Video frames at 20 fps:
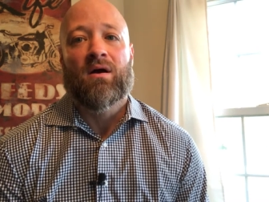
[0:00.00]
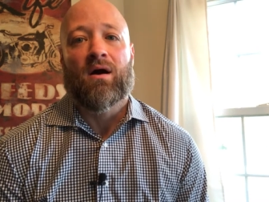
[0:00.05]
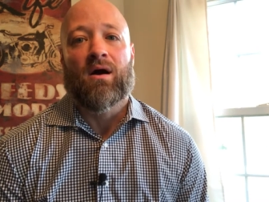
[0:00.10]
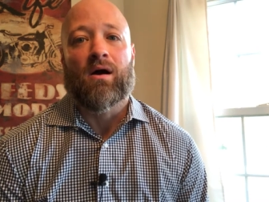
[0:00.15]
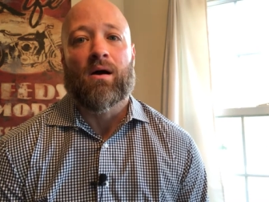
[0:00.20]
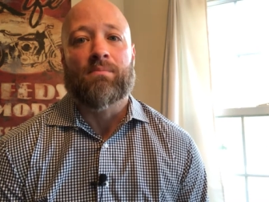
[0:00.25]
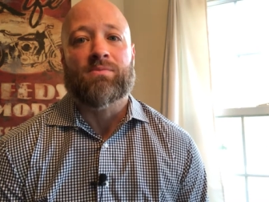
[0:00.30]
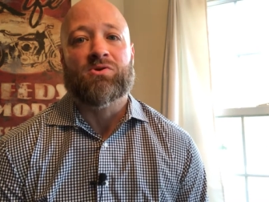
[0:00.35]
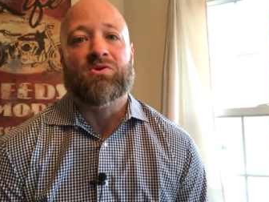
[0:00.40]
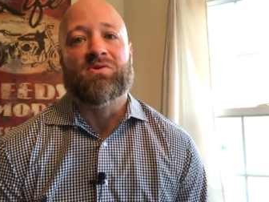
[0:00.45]
Uh,
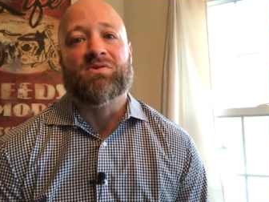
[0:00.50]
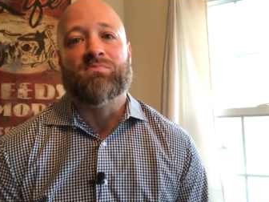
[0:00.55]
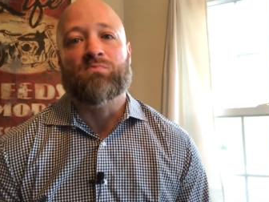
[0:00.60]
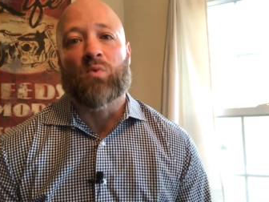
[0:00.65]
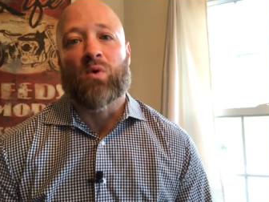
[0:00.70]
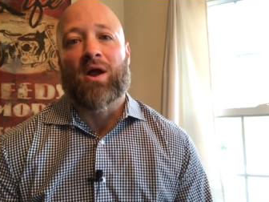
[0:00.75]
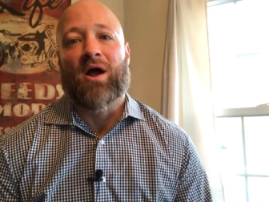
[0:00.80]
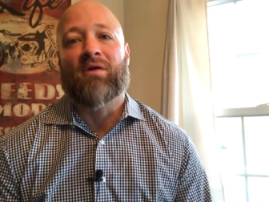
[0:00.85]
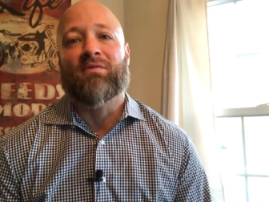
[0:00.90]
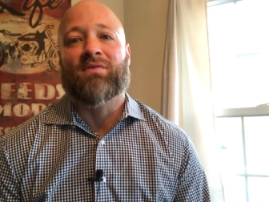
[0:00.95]
I'm sure there's
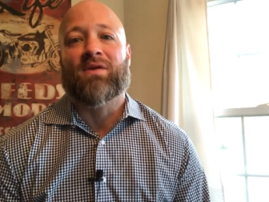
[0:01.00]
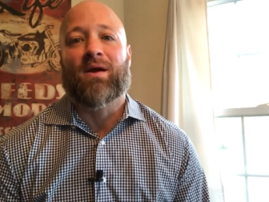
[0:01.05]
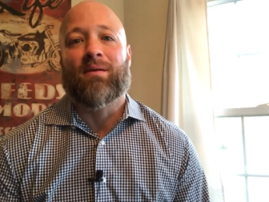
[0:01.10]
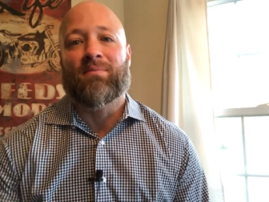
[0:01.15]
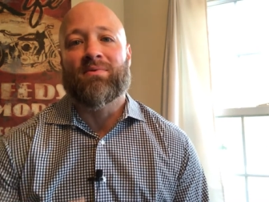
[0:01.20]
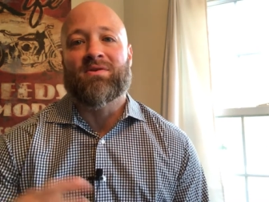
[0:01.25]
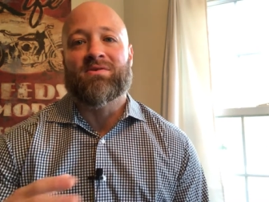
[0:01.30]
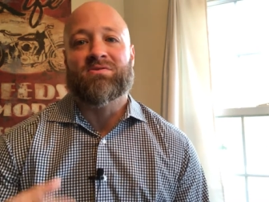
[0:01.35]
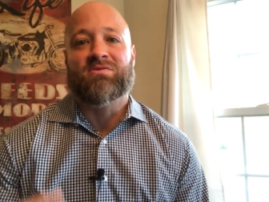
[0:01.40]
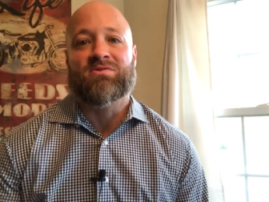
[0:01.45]
more out there,
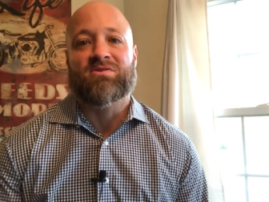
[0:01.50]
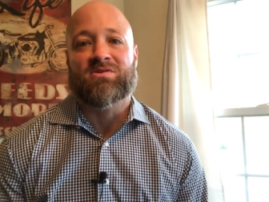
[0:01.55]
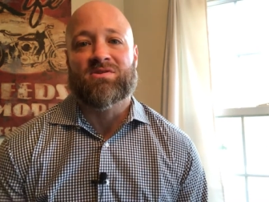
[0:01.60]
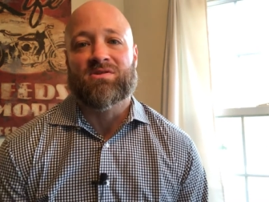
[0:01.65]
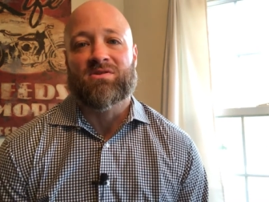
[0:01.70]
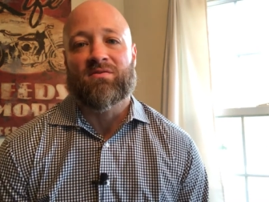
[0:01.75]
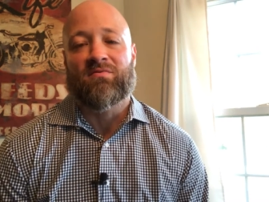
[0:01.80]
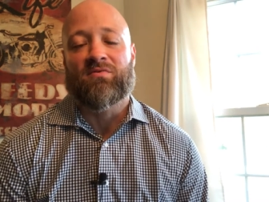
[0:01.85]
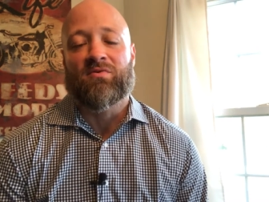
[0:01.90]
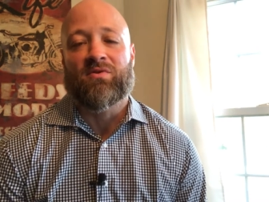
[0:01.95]
but these are
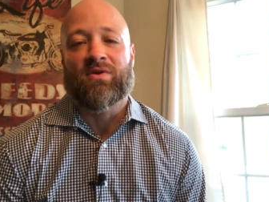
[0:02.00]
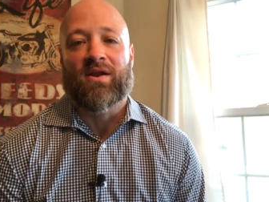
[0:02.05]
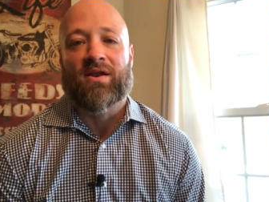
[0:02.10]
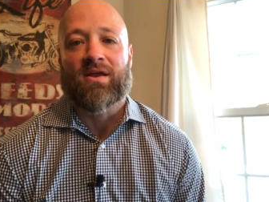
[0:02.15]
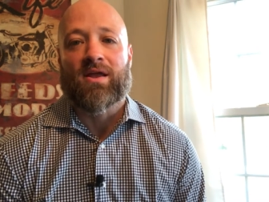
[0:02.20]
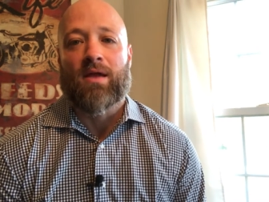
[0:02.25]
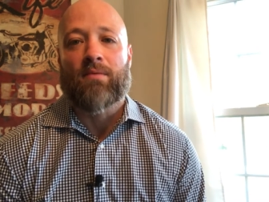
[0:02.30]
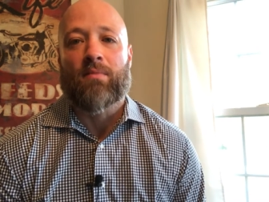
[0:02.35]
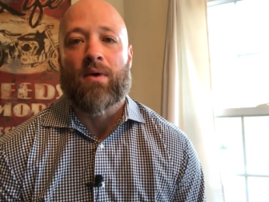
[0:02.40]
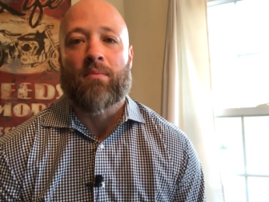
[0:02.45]
just a few that I
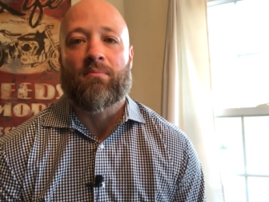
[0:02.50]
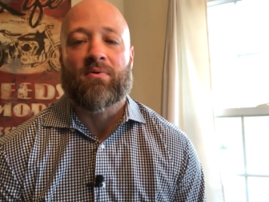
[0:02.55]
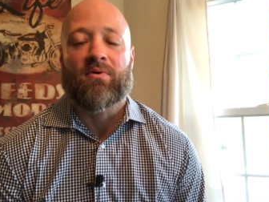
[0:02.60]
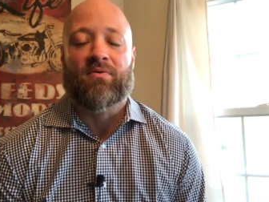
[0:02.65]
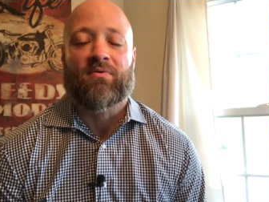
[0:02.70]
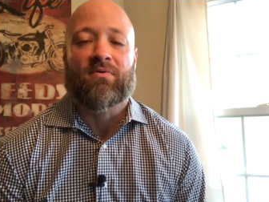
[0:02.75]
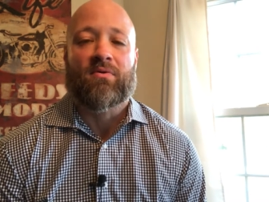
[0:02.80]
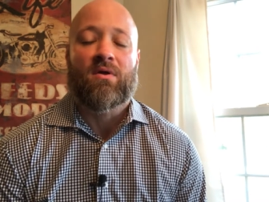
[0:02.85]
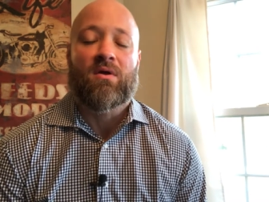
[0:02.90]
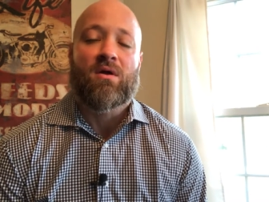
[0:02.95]
came up
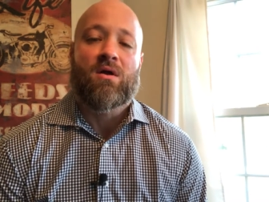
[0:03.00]
with.